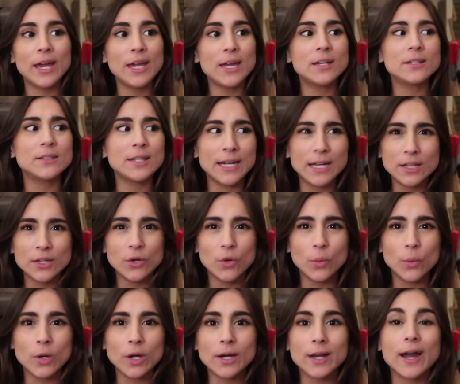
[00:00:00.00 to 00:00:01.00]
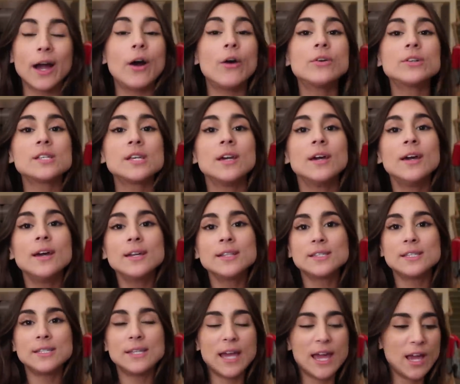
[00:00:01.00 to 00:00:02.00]
a light little workout
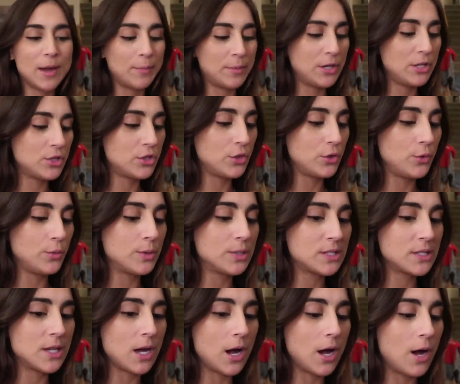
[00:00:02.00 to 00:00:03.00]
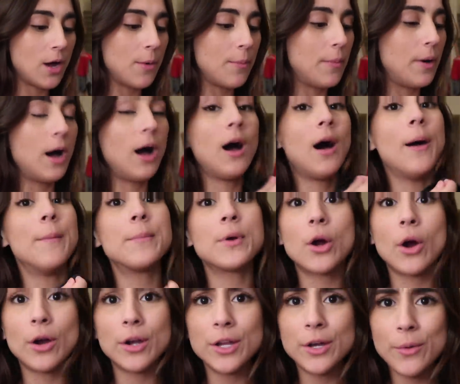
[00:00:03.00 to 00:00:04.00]
Today I'm gonna do some um,
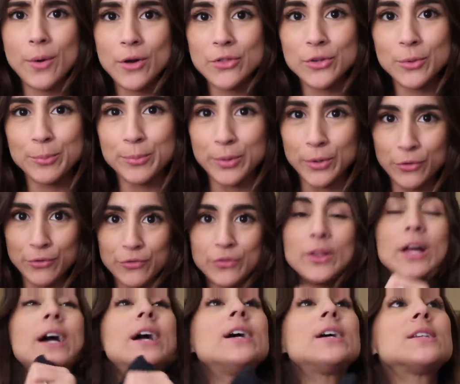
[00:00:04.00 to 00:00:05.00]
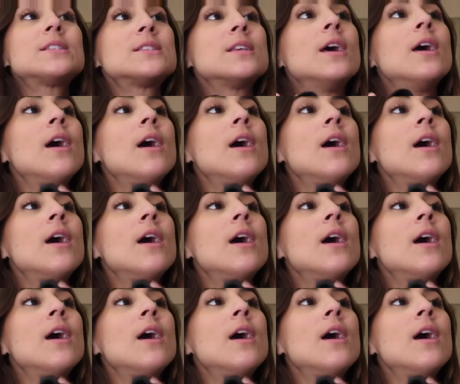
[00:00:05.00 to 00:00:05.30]
cardio on the Bowflex